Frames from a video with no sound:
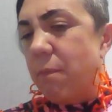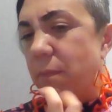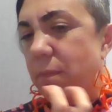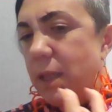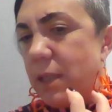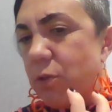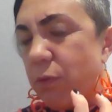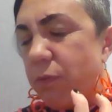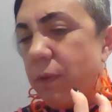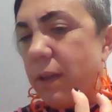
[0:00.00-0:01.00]
sort
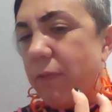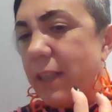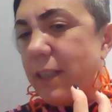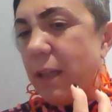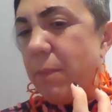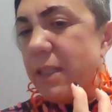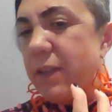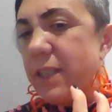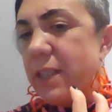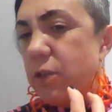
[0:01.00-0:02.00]
of the fact that the
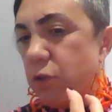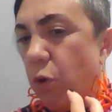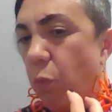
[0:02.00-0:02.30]
metaverse is not